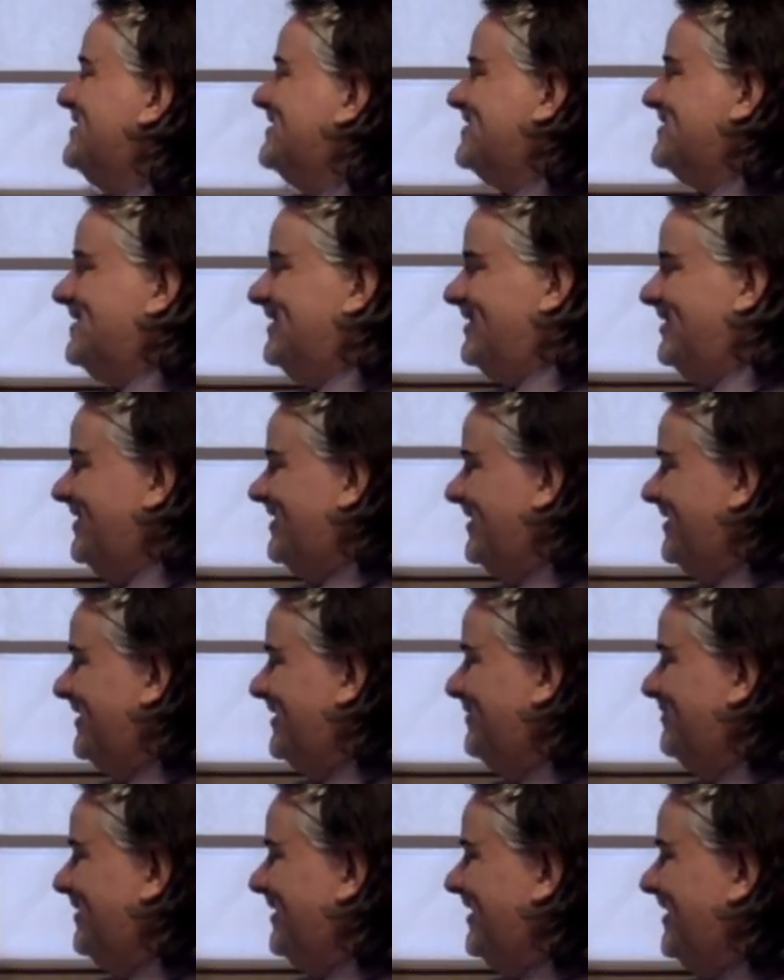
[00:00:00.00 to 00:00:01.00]
Does it look a little
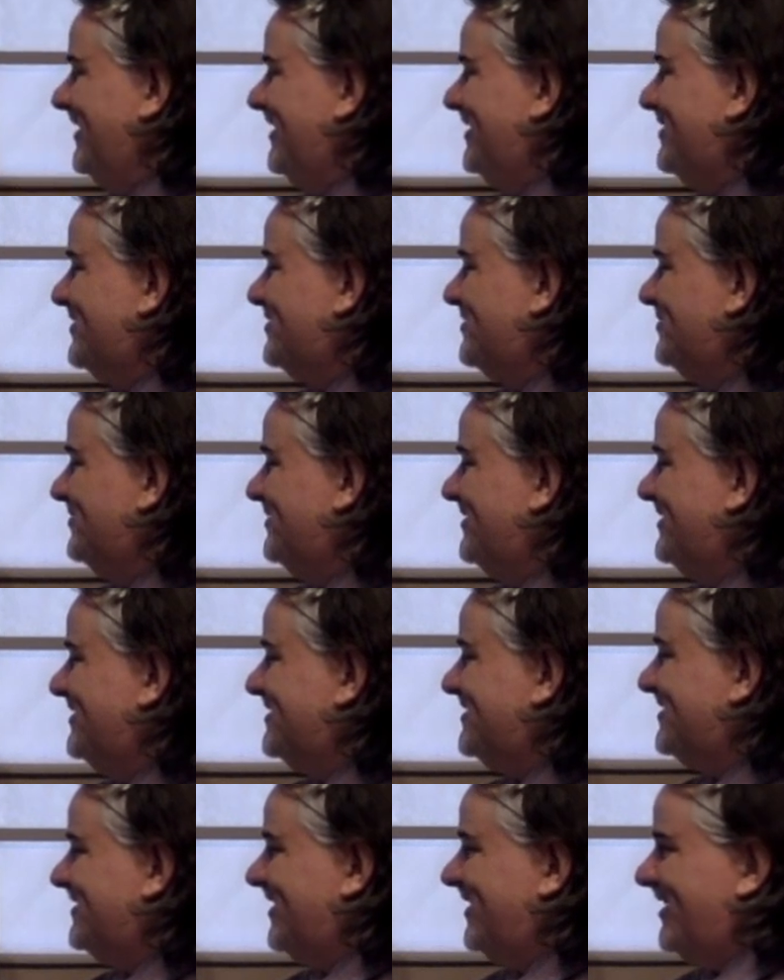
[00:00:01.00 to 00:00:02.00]
bit like a shooting
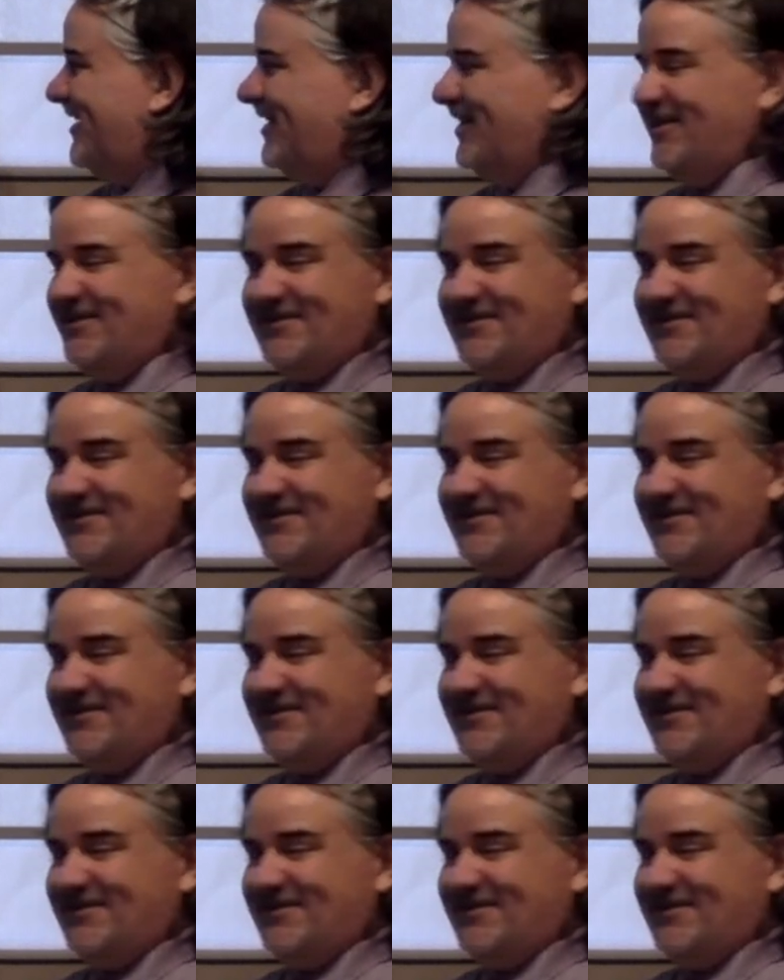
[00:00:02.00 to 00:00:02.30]
star?